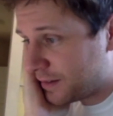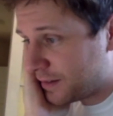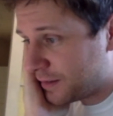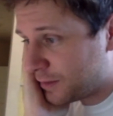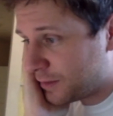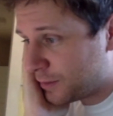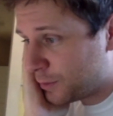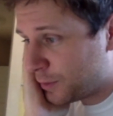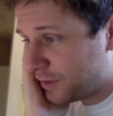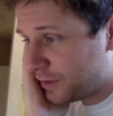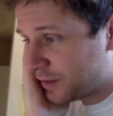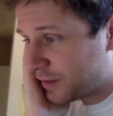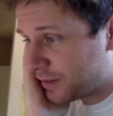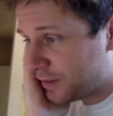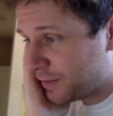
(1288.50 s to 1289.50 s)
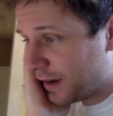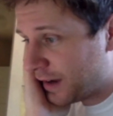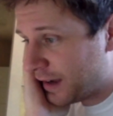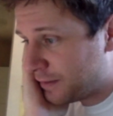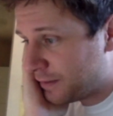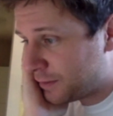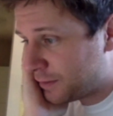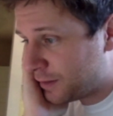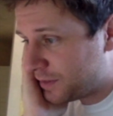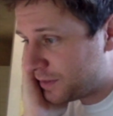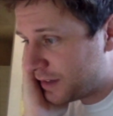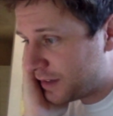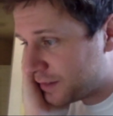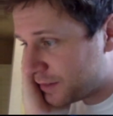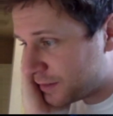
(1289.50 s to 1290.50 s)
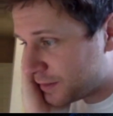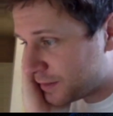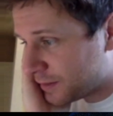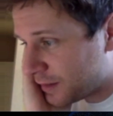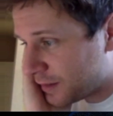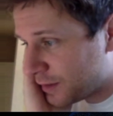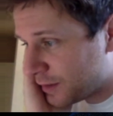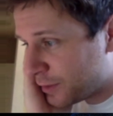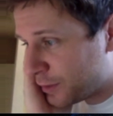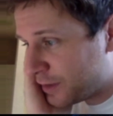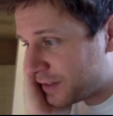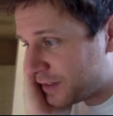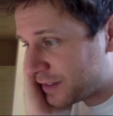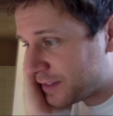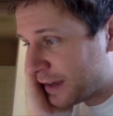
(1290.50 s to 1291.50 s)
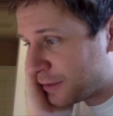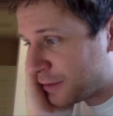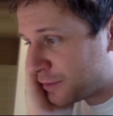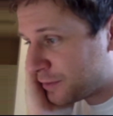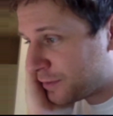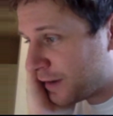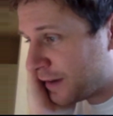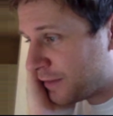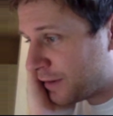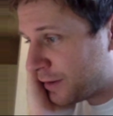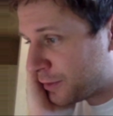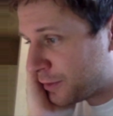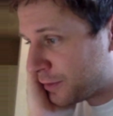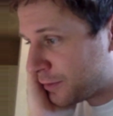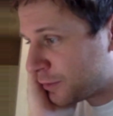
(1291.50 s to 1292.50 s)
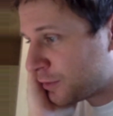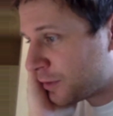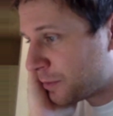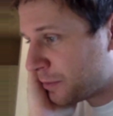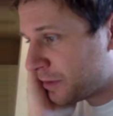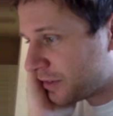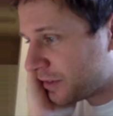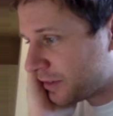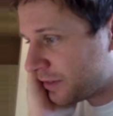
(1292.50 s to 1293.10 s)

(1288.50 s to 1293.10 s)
365. Nope, it says 36,500 for some reason.